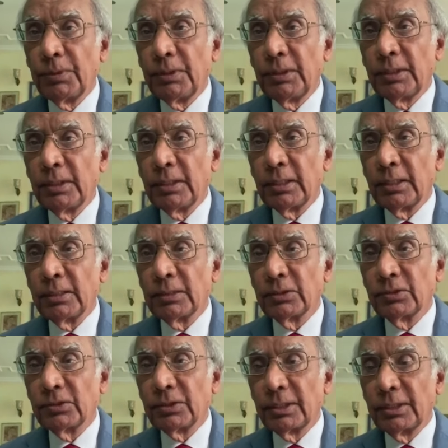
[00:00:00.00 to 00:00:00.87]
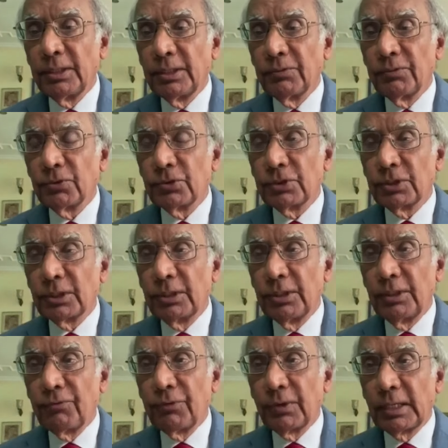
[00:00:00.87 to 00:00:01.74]
be uh, signif-
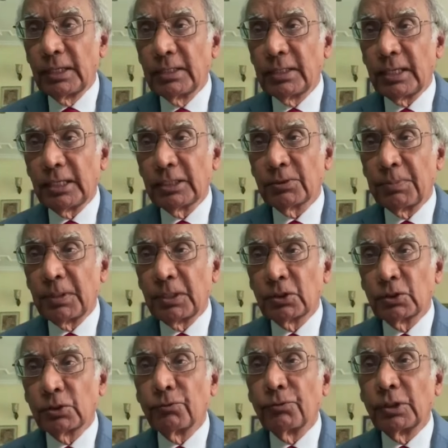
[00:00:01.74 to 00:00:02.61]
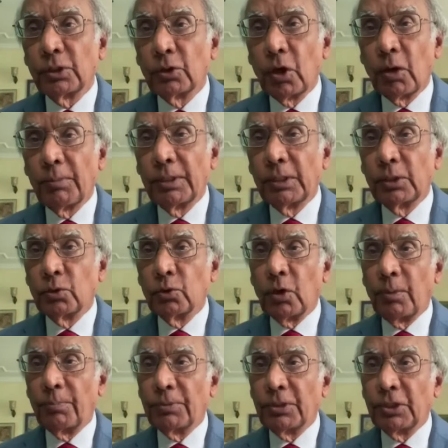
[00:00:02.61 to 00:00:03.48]
significant aspects of economic
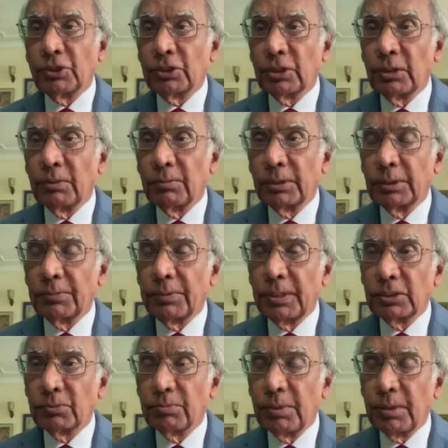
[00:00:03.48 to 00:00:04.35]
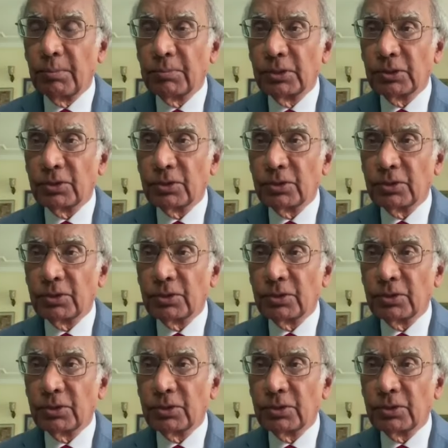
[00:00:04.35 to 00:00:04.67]
cooperation among BRICS member